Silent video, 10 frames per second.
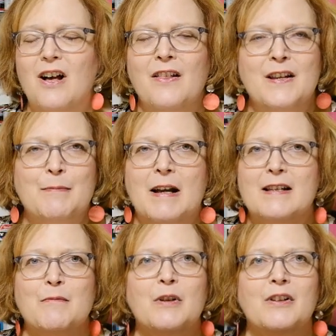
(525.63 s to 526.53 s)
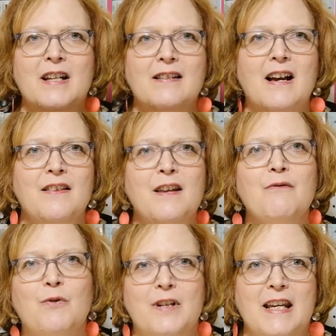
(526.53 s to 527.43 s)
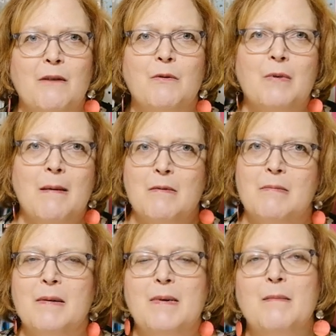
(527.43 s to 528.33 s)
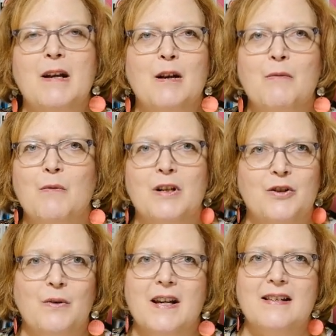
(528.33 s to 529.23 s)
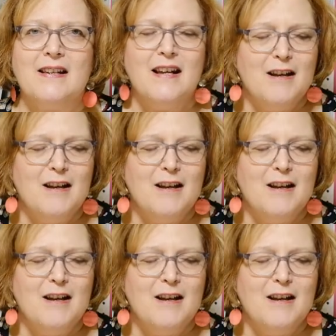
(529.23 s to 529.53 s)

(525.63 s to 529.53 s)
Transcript: all these possibilities, I think Forte would probably be my number one choice